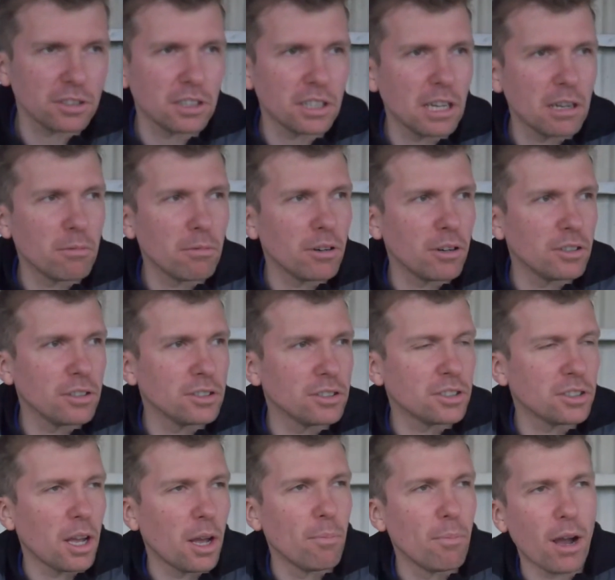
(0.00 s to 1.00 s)
there
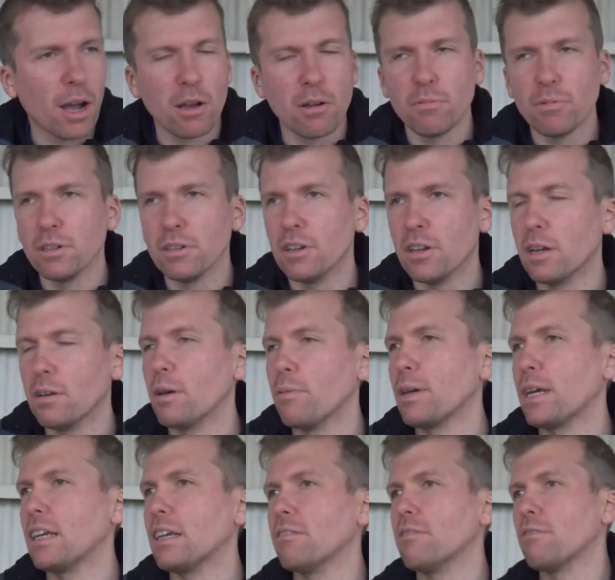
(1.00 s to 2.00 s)
was a moment, and I
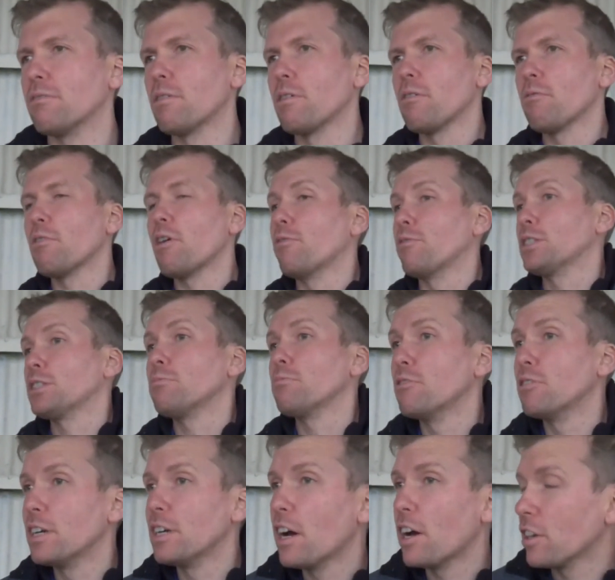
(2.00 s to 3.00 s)
mean, obviously
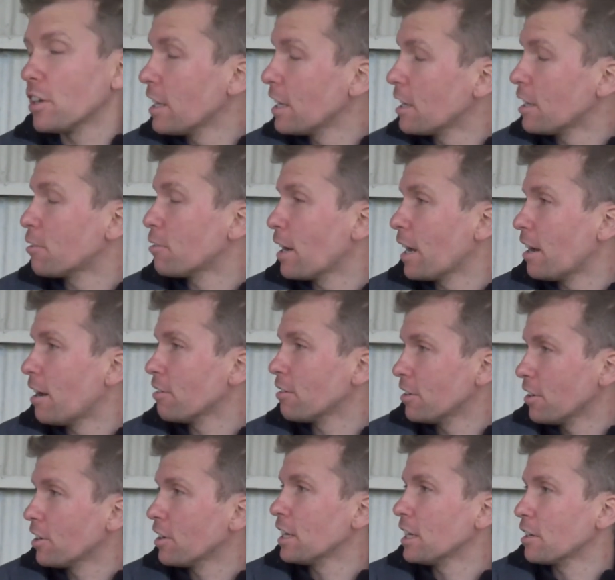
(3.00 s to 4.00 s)
we're a non-league crowd,
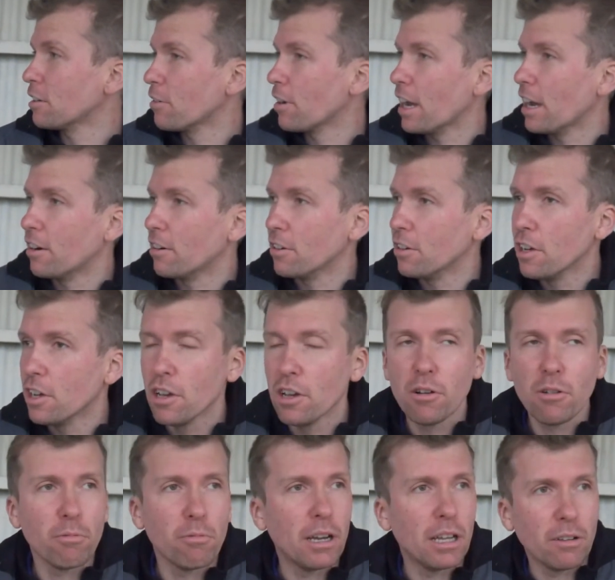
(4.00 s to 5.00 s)
non-league ground,
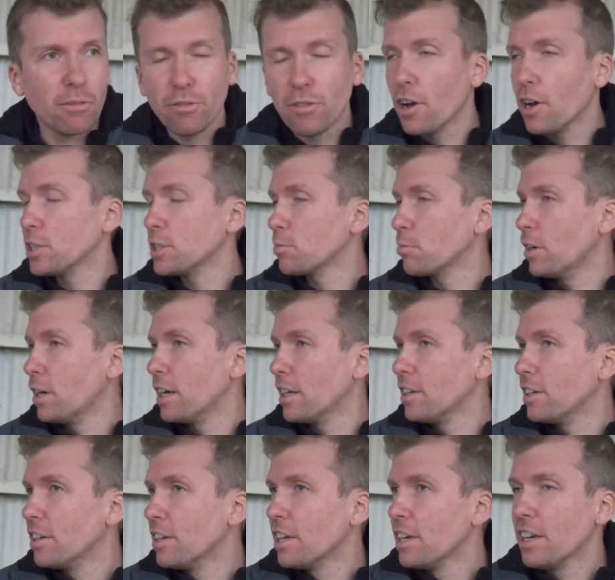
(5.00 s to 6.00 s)
where the first
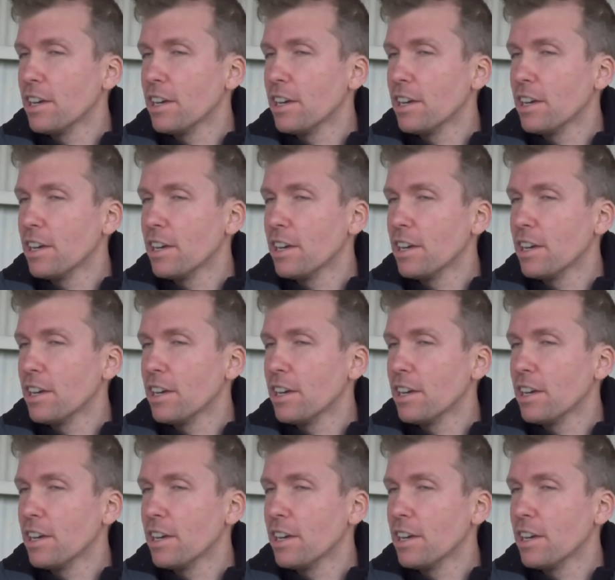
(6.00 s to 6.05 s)
one,